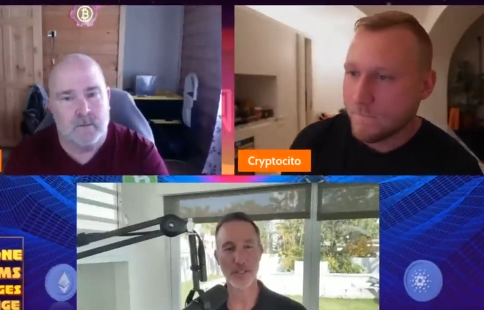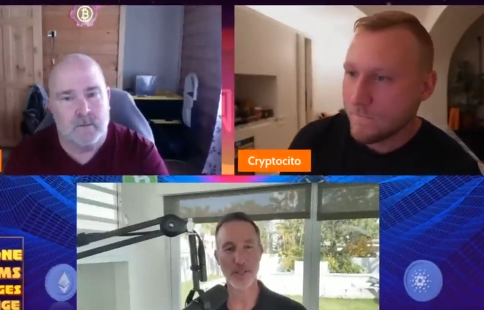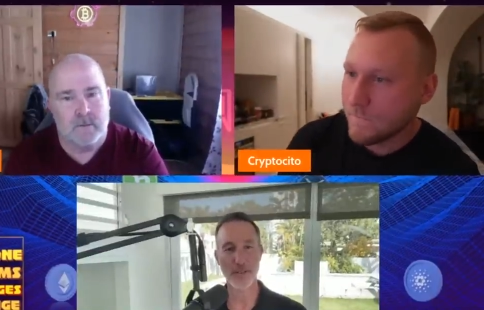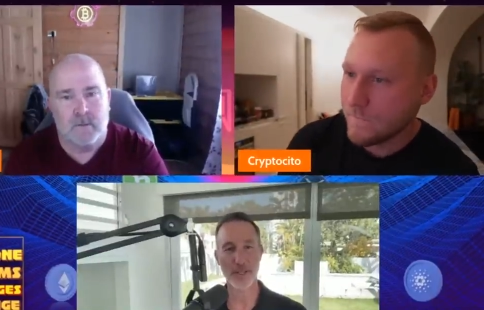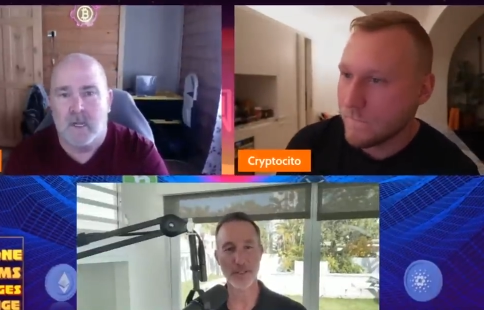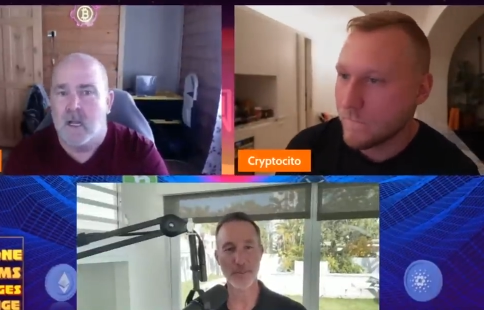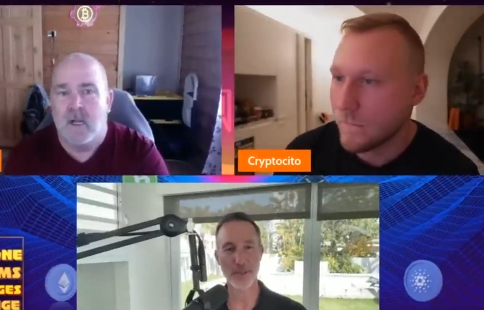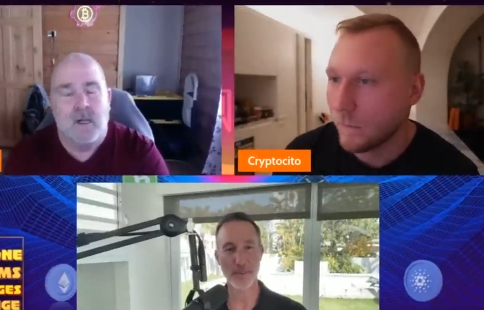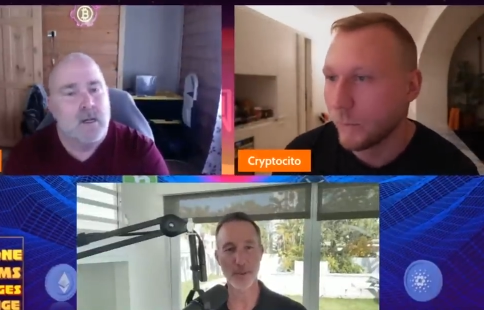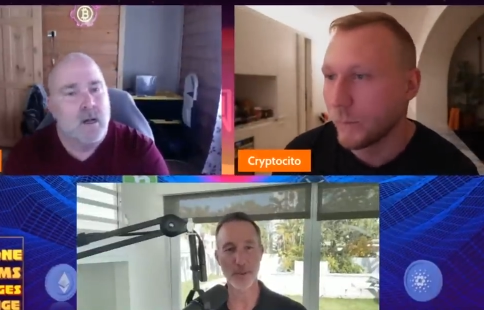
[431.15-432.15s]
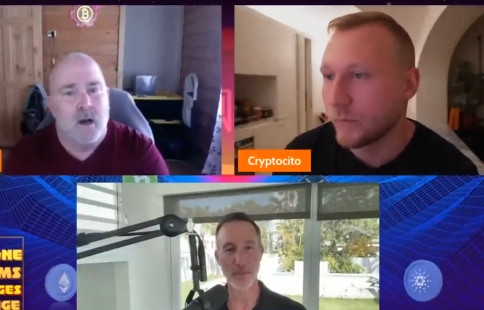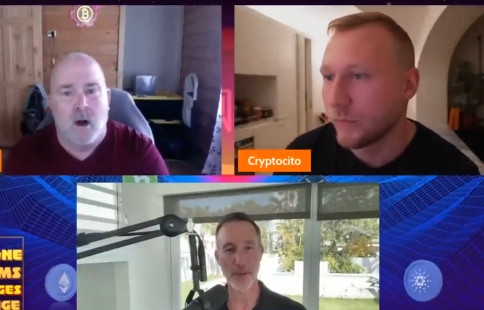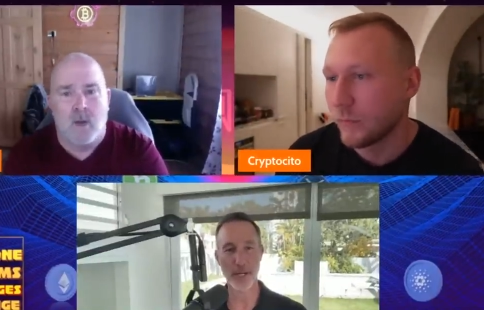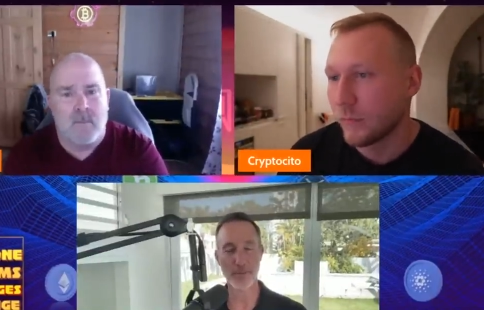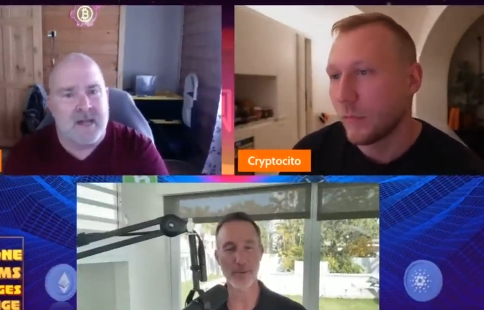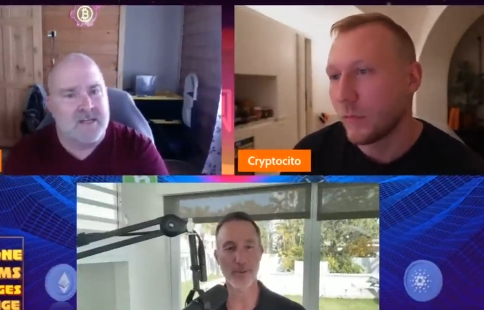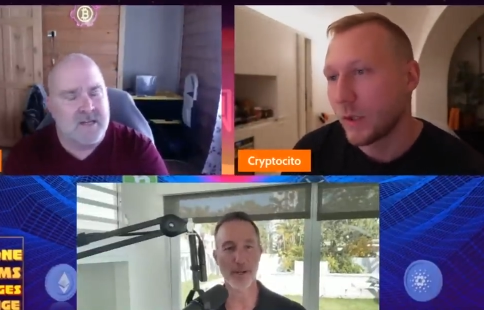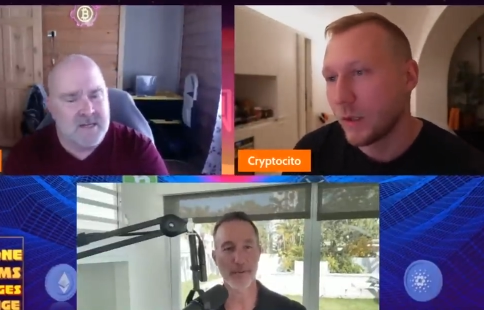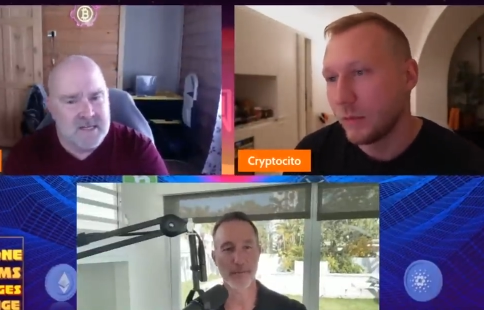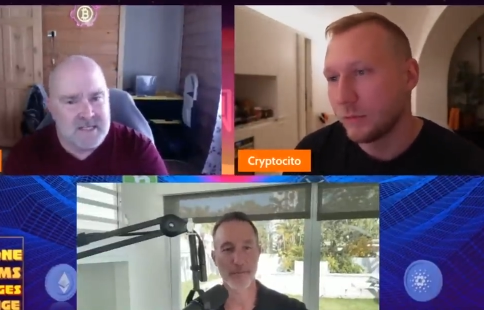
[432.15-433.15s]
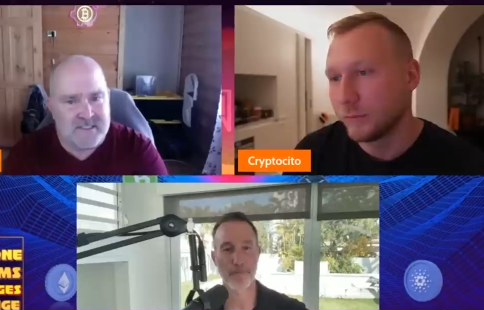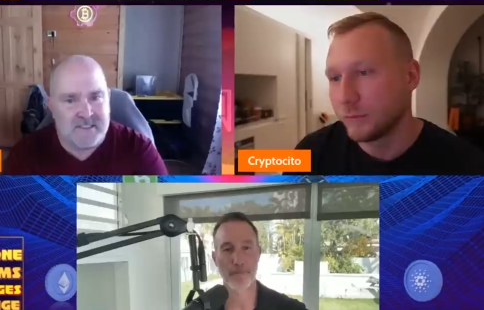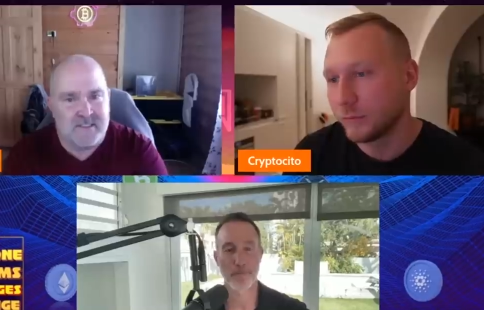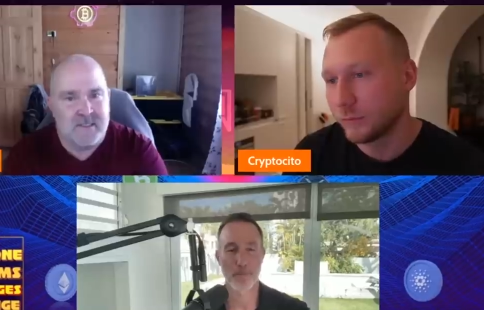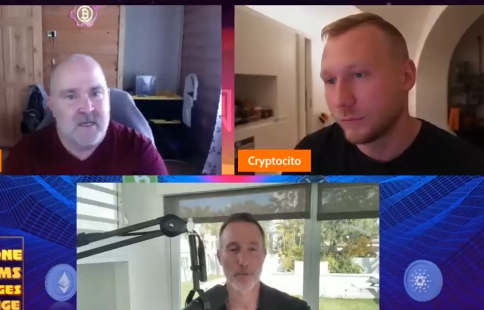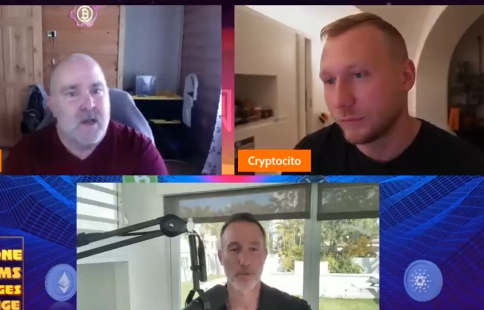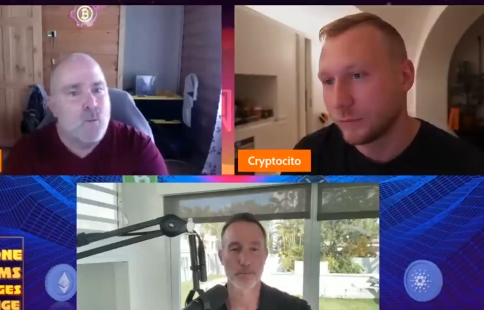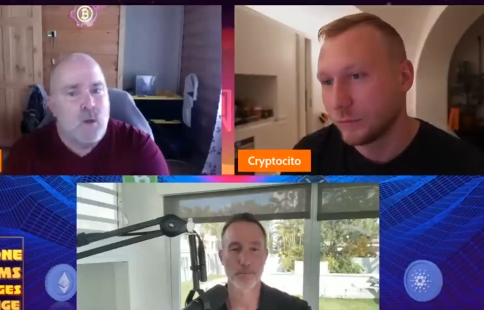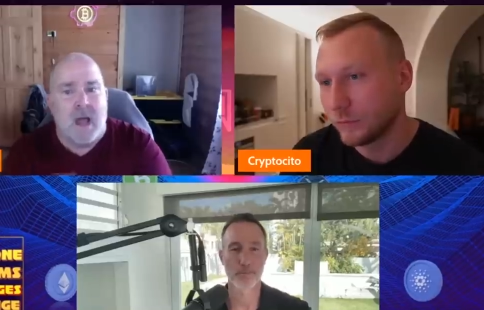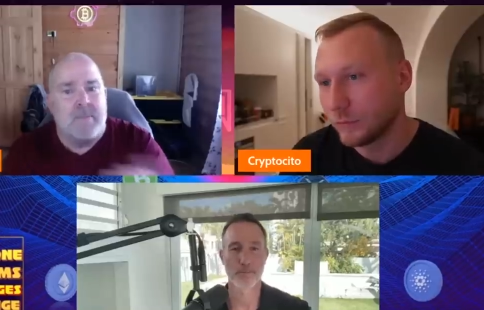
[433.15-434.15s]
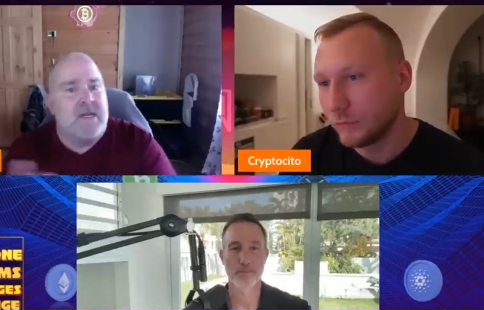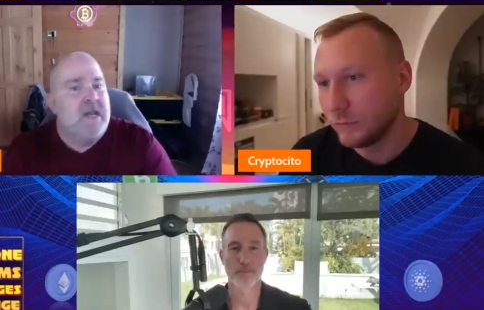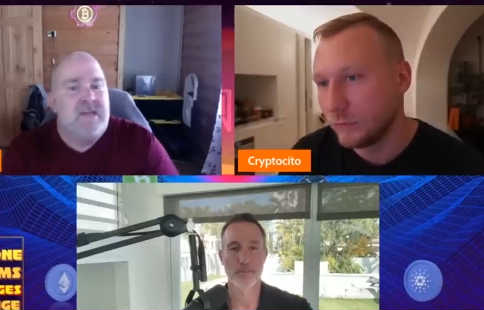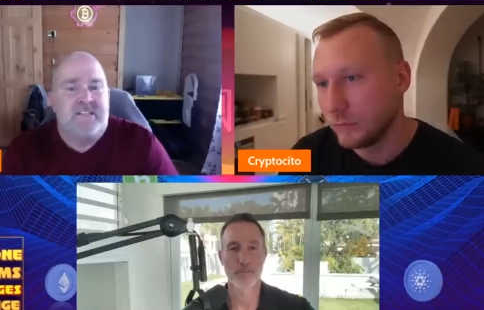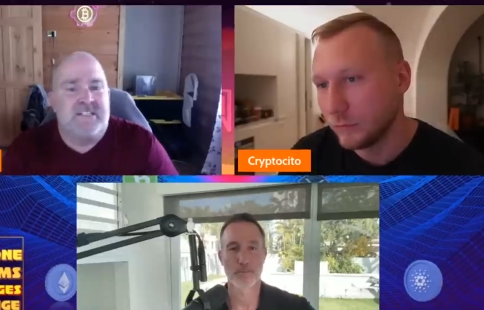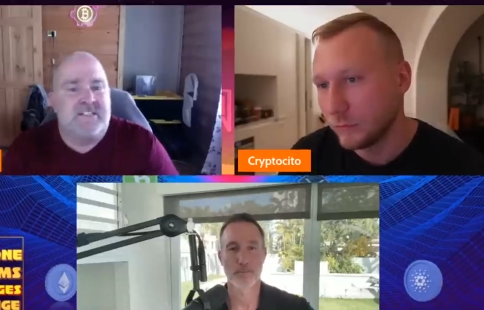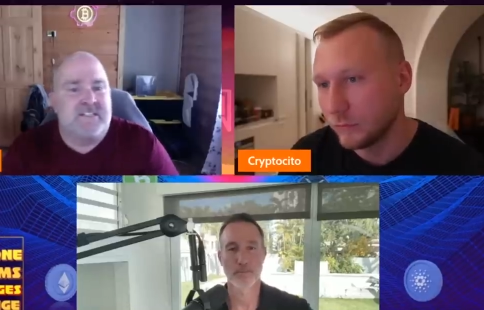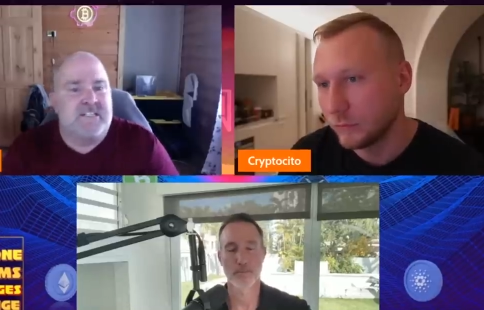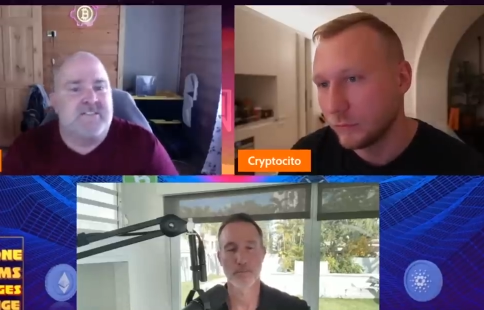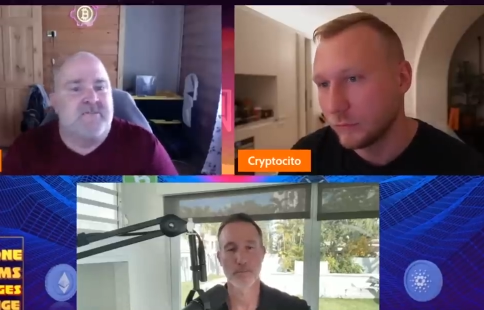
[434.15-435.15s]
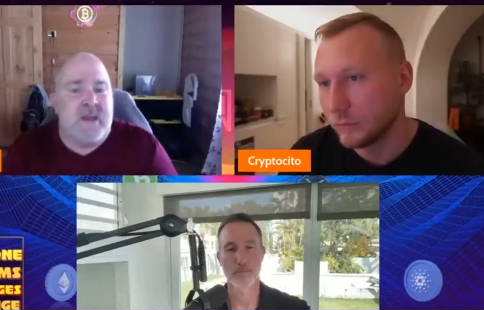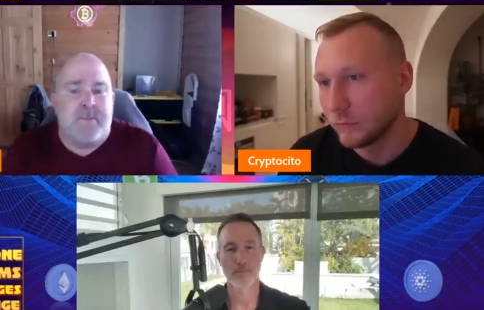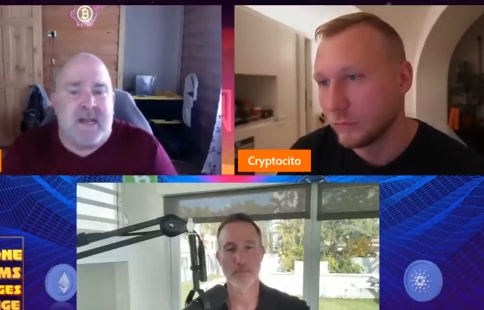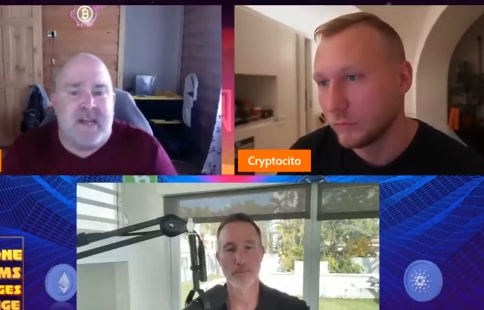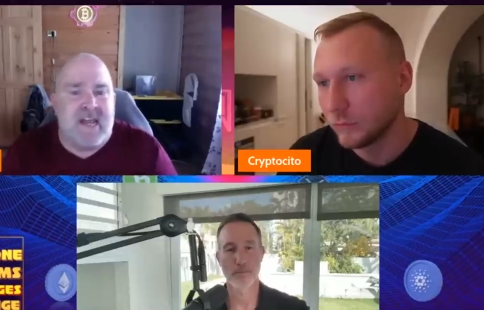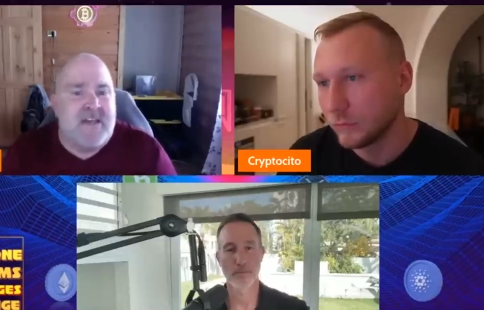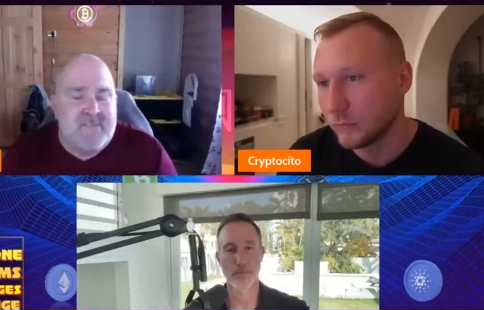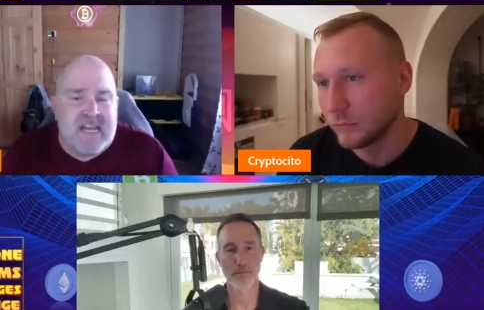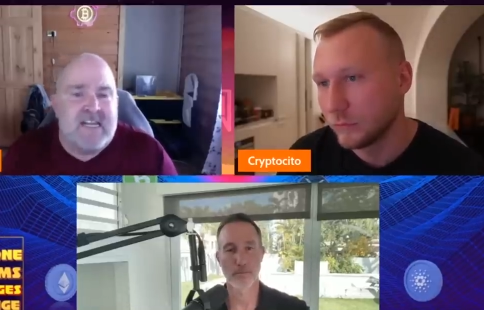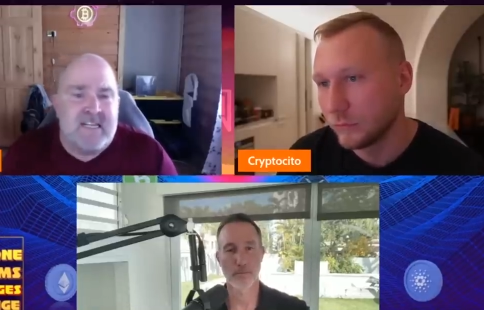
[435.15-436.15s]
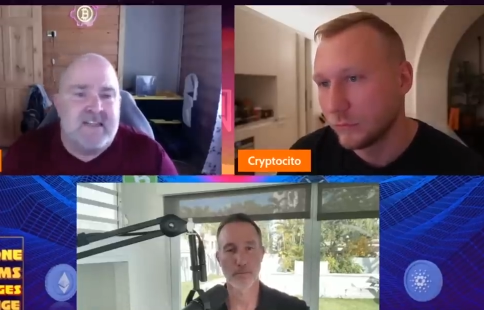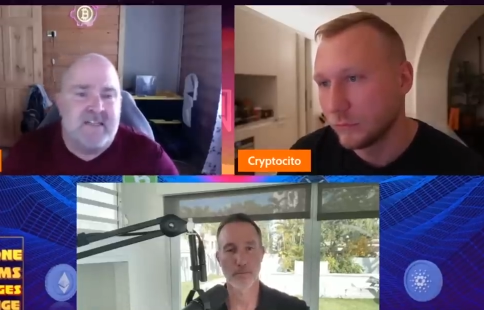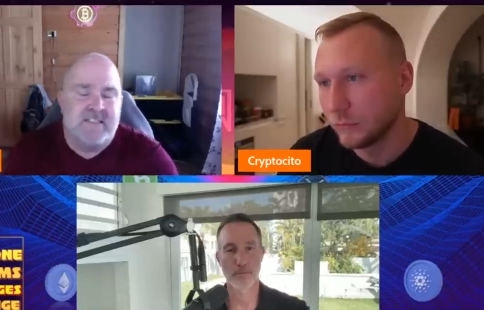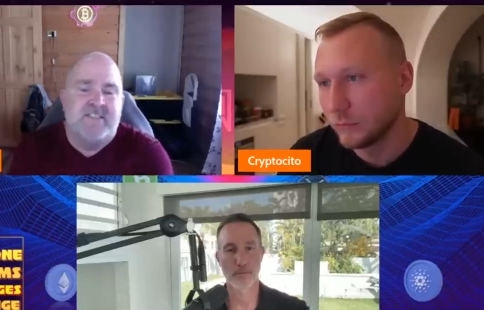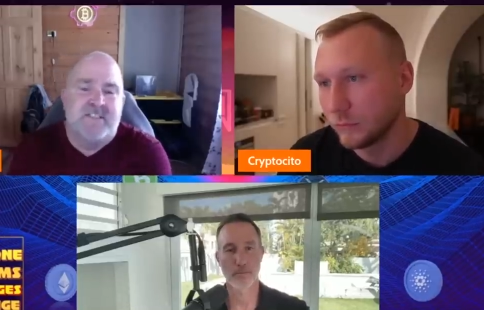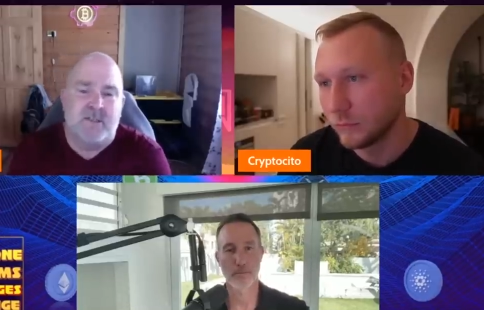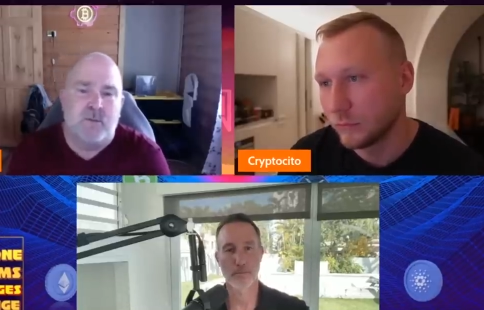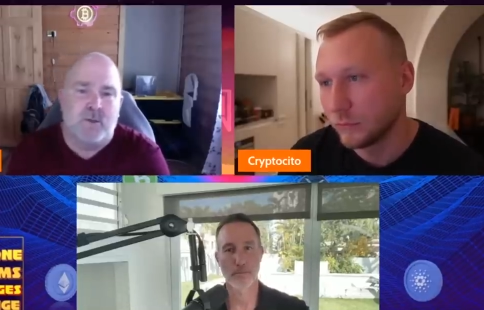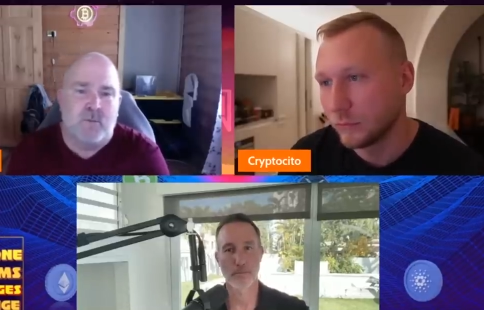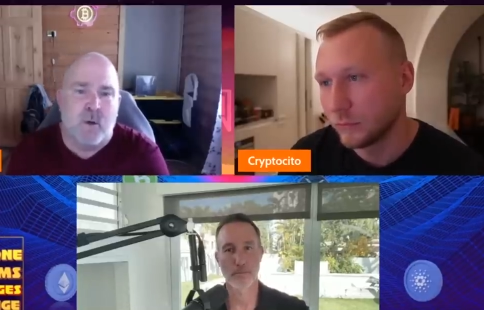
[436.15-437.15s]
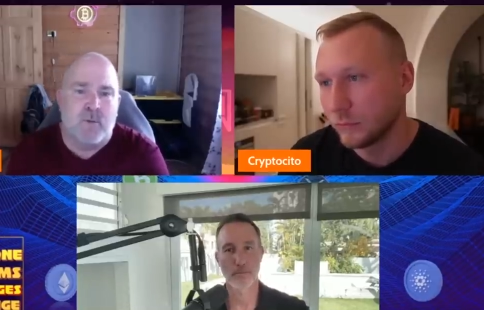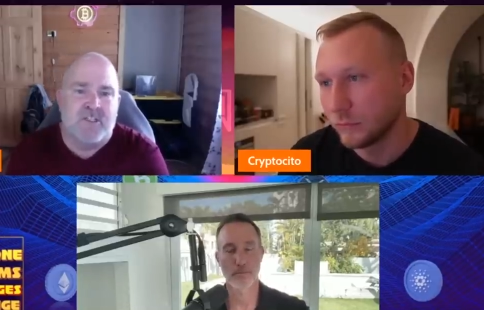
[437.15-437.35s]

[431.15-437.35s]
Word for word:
Speaker 1: a lot of things that are being built in the background, oh, right? Goodness.
Speaker 2: Well, I mean, does does V P N have anything to do with what